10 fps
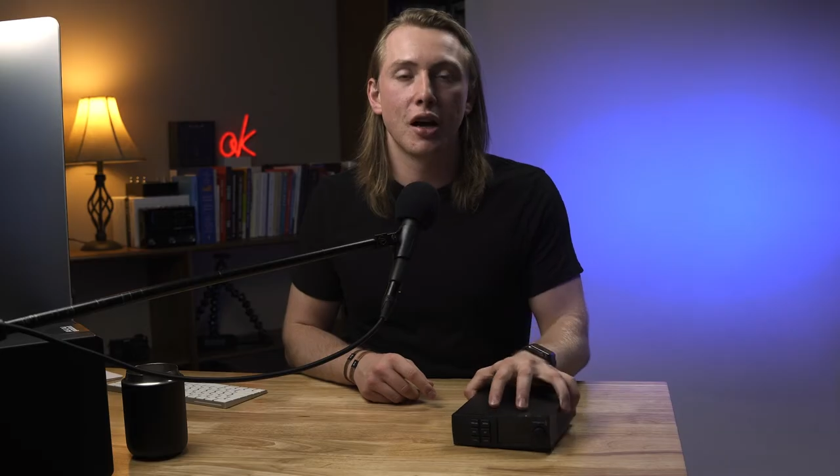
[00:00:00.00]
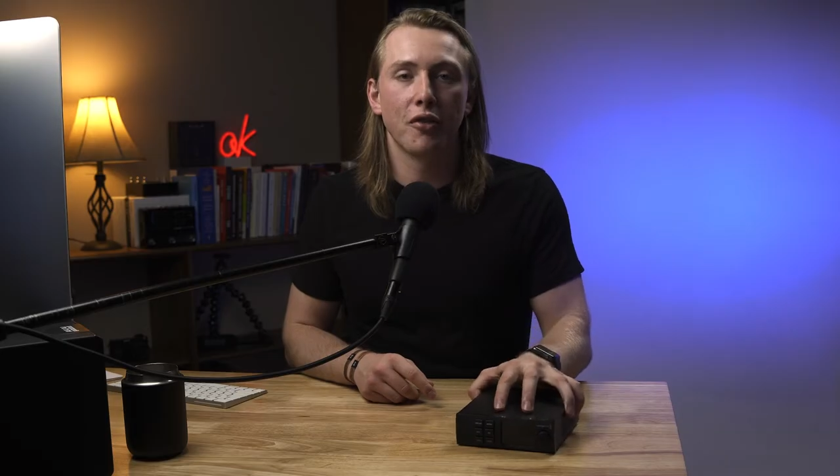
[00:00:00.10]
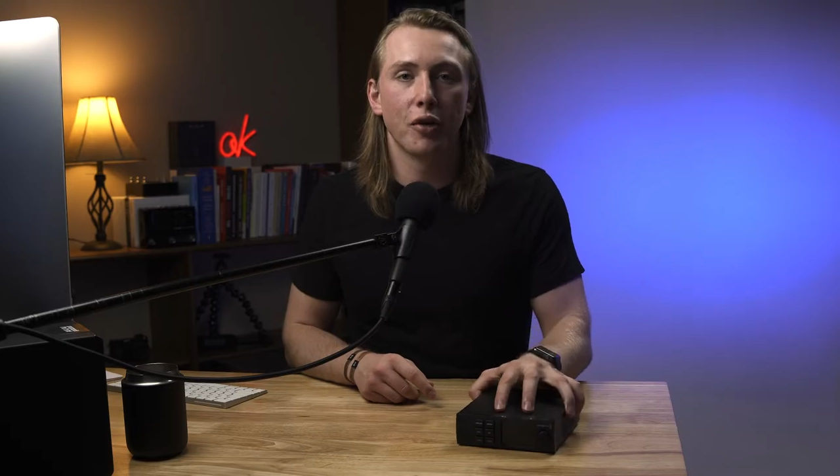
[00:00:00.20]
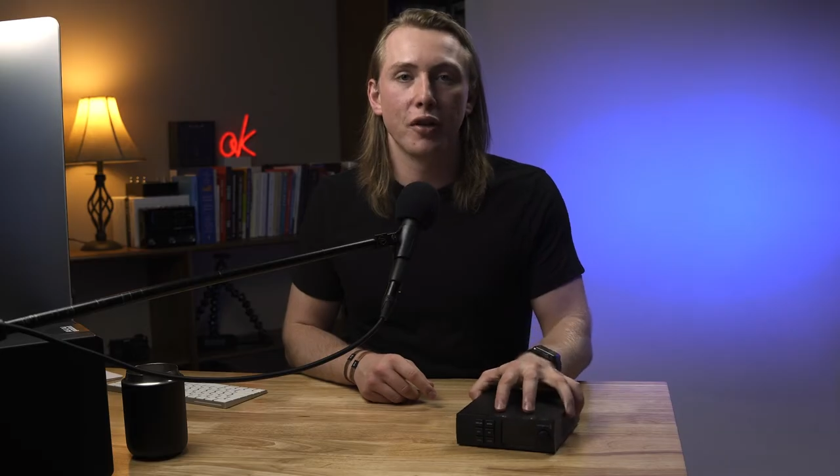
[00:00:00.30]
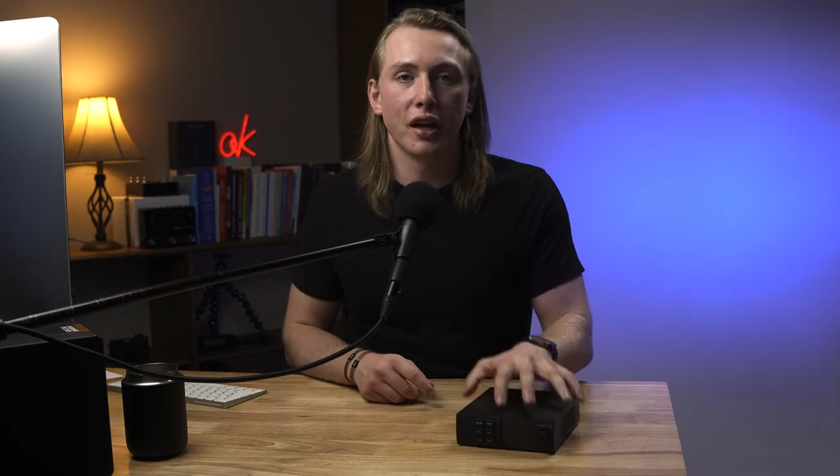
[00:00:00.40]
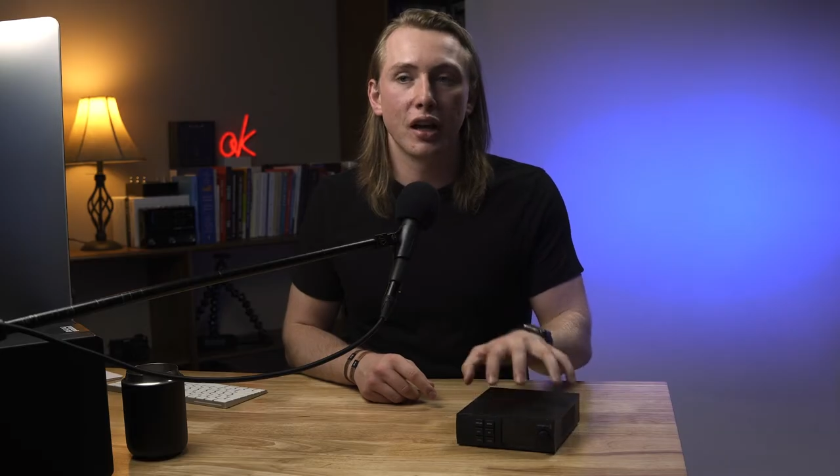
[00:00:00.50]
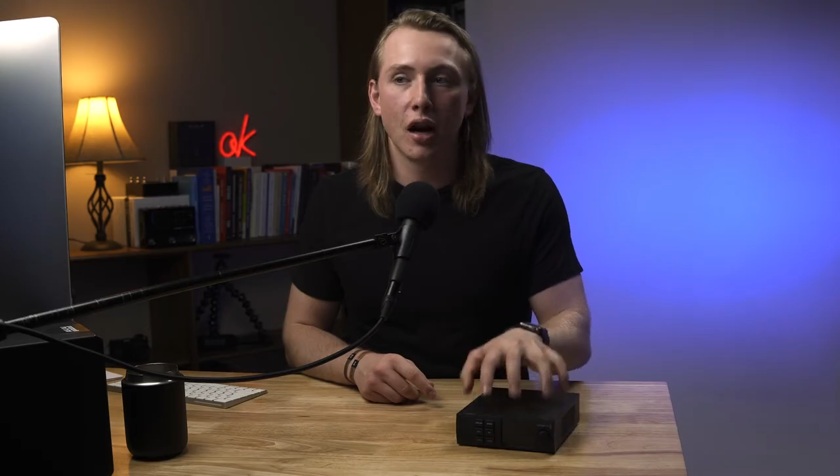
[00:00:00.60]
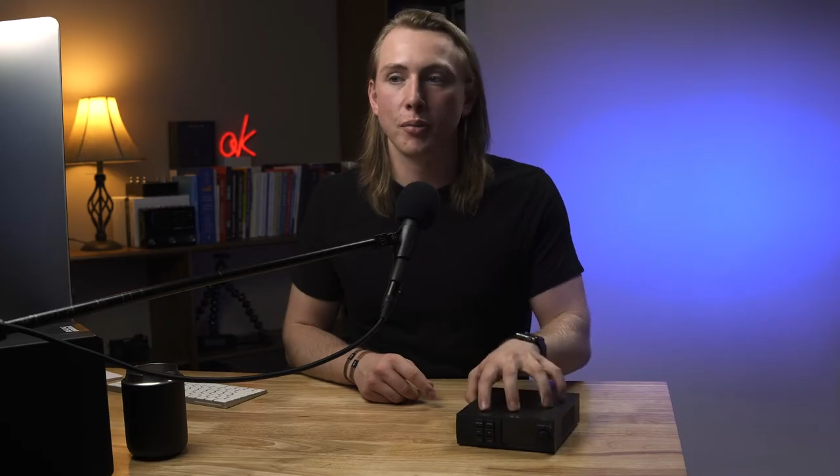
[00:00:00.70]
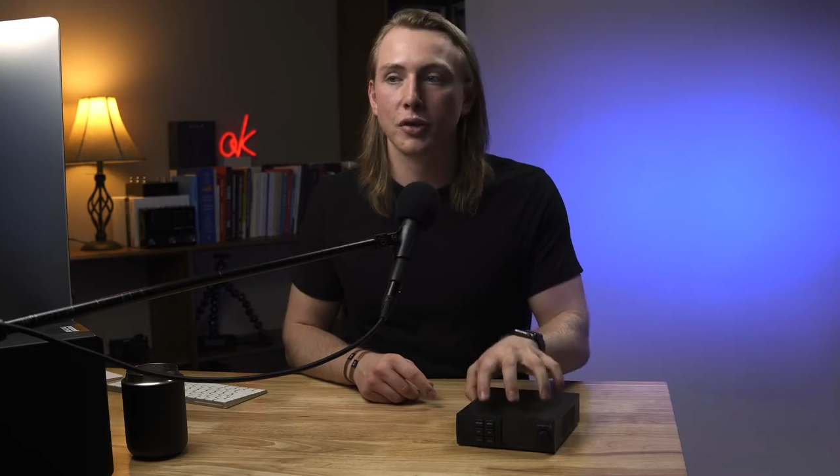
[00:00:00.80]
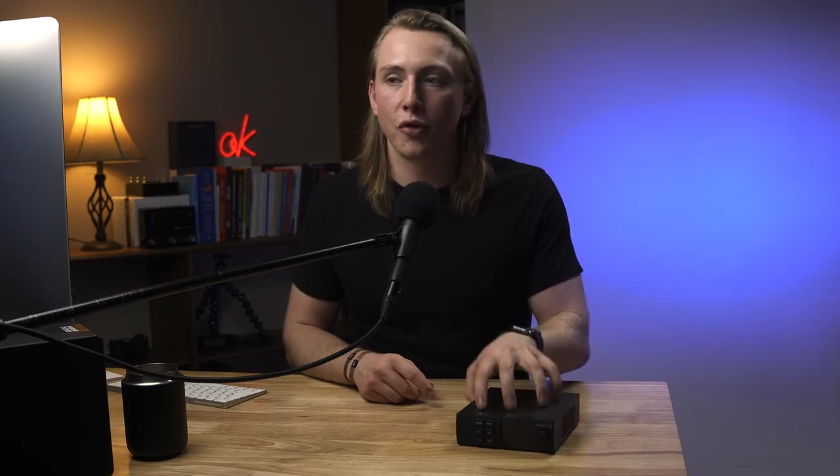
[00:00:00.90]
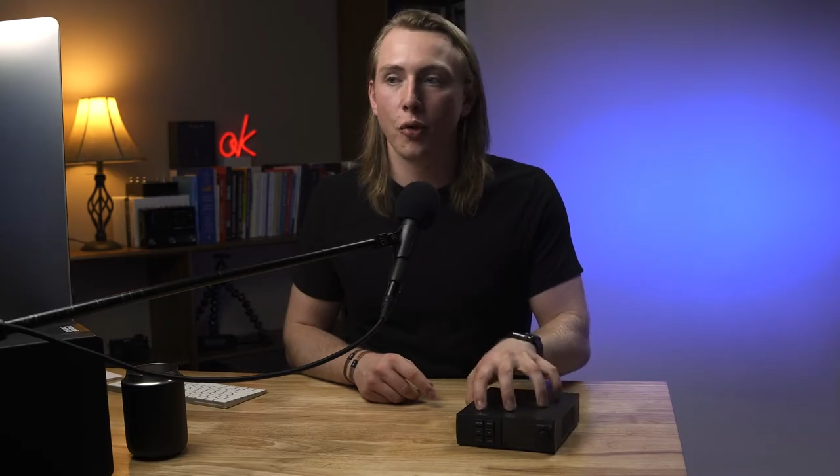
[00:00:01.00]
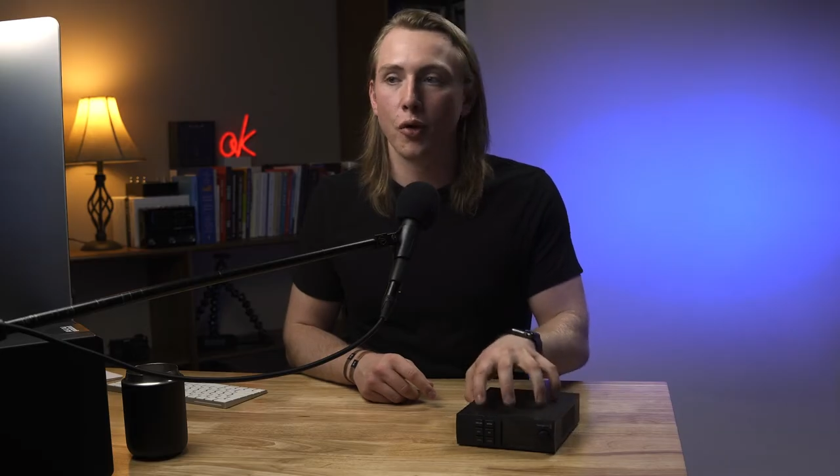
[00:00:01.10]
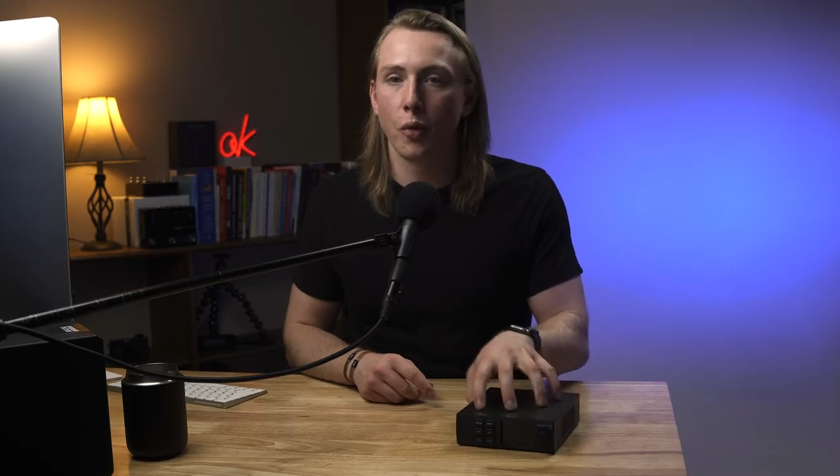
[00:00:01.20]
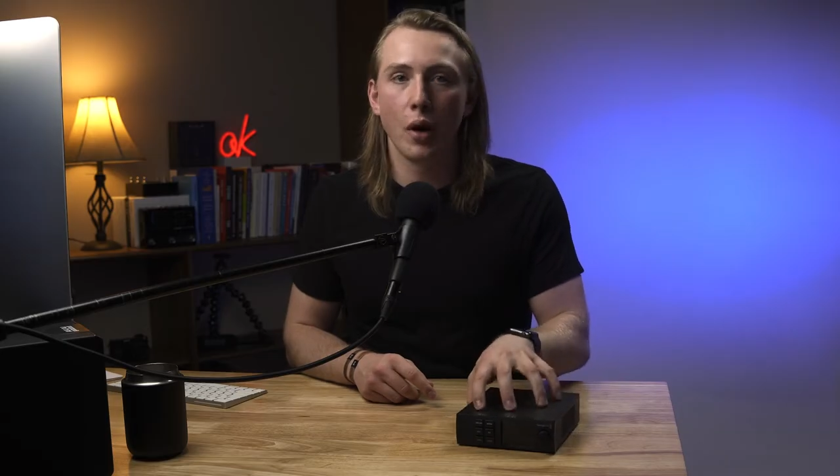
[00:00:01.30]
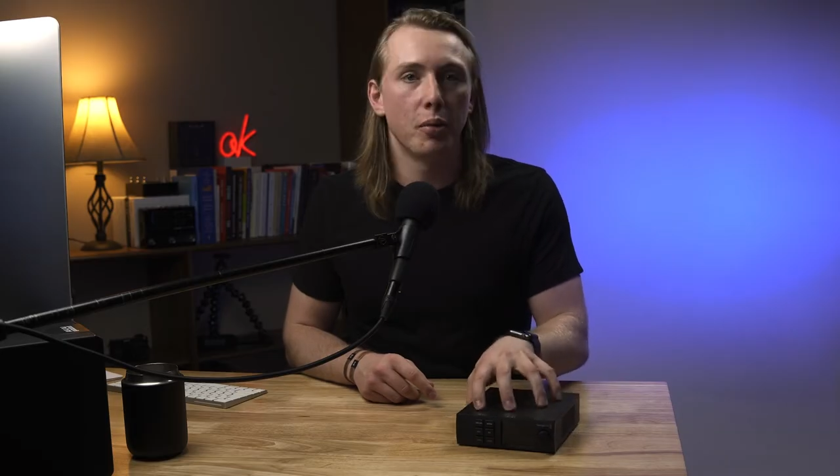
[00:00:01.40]
software that comes
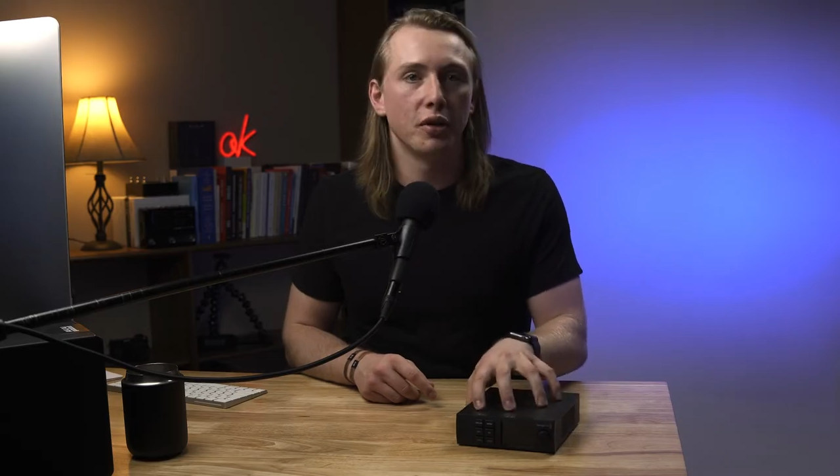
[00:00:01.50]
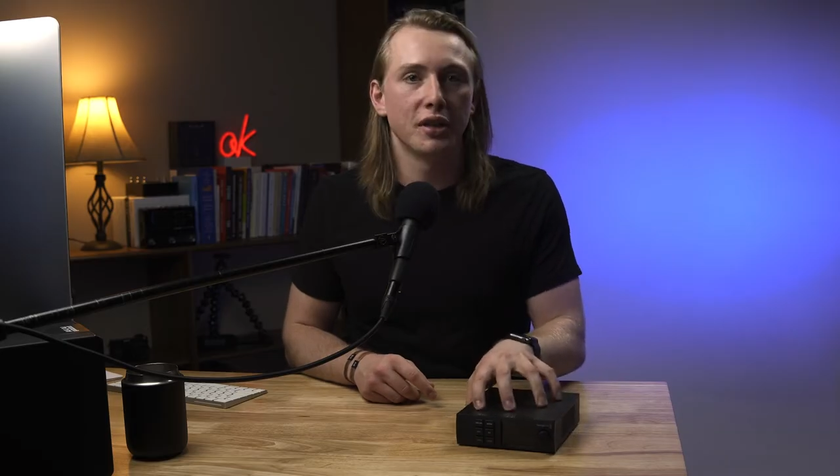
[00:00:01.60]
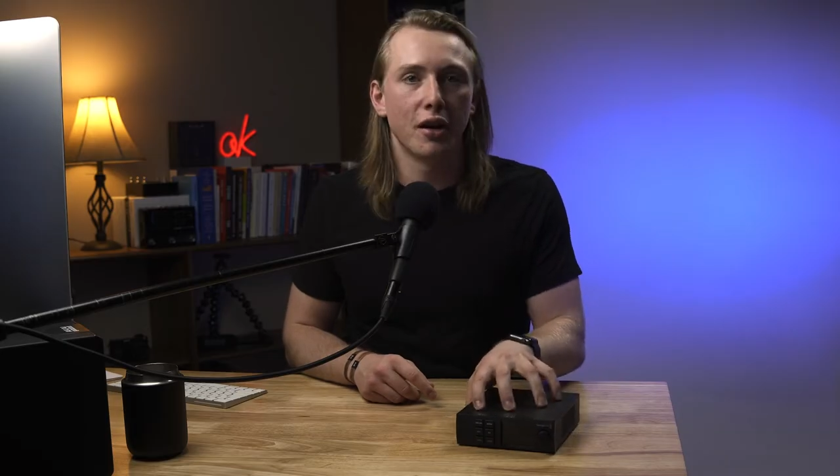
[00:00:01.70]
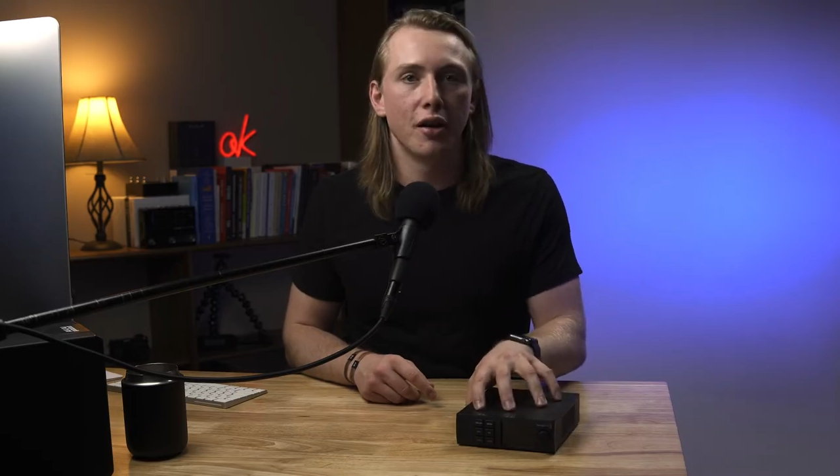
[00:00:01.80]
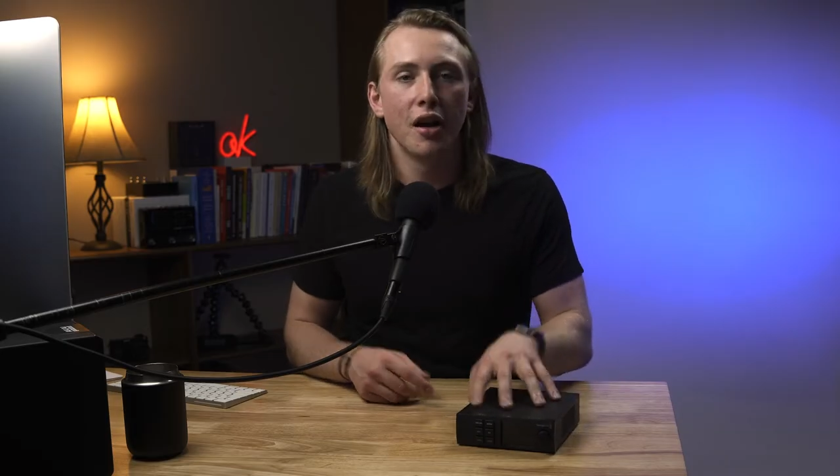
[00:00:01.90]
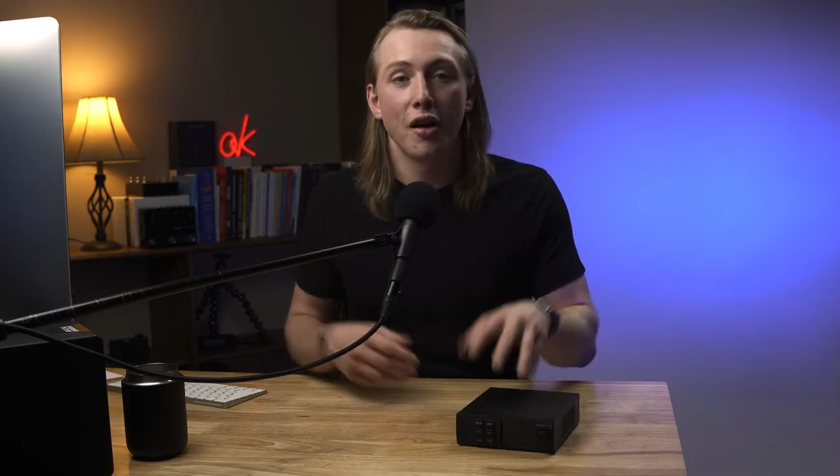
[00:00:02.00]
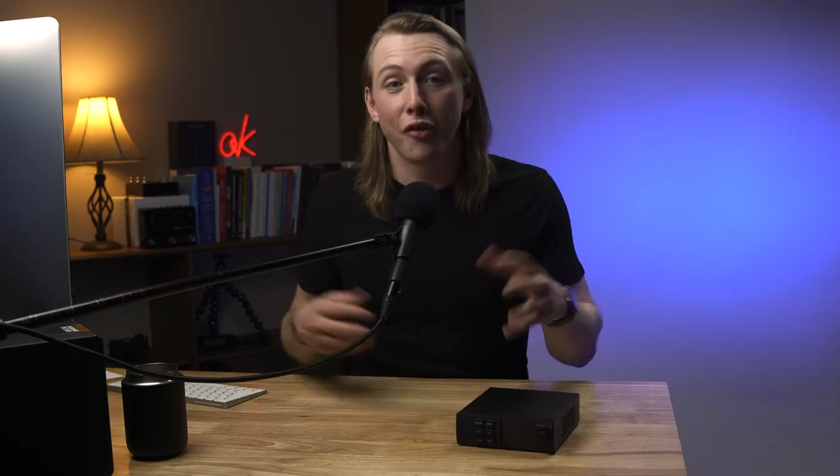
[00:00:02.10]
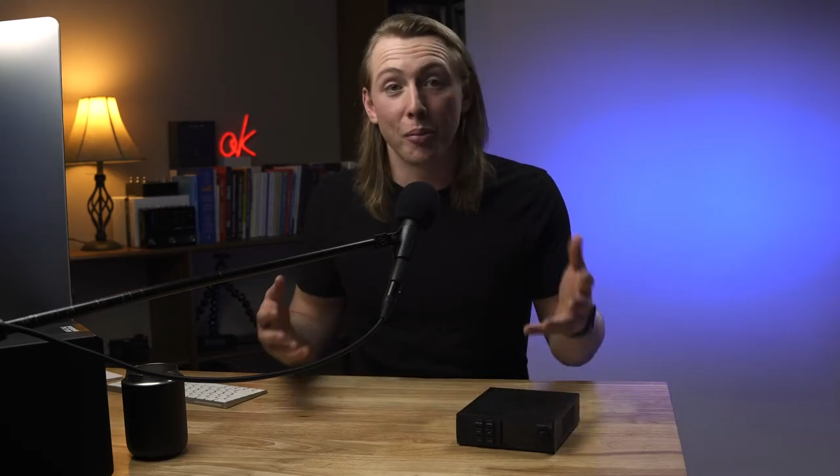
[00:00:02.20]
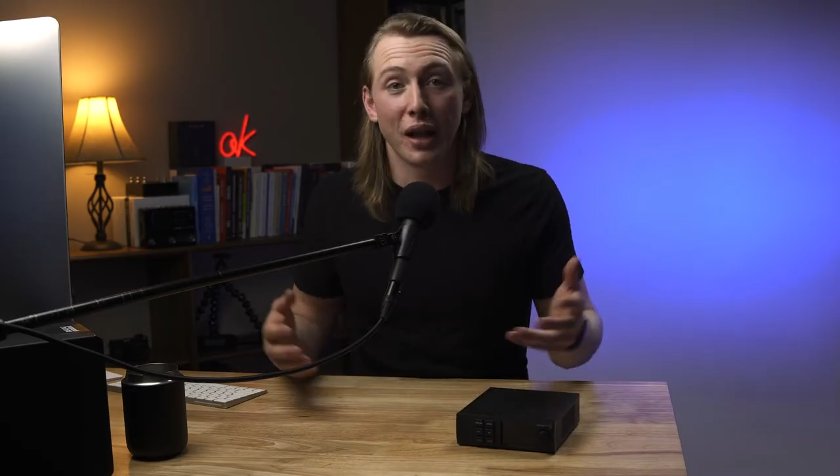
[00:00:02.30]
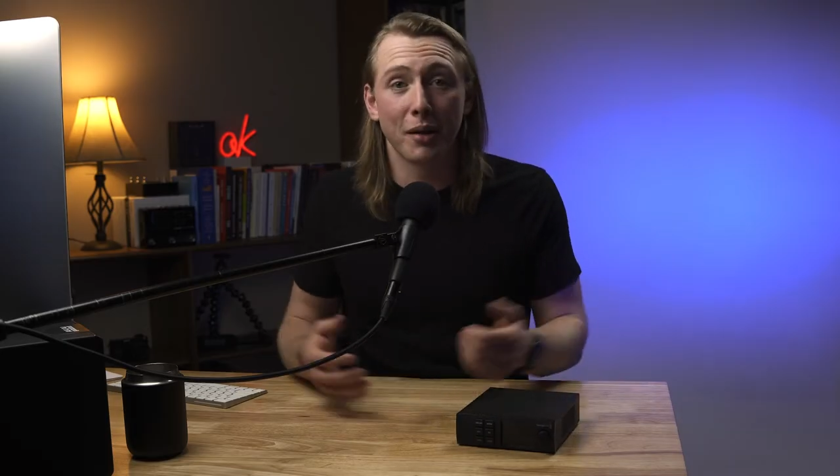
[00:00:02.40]
for the web presenter from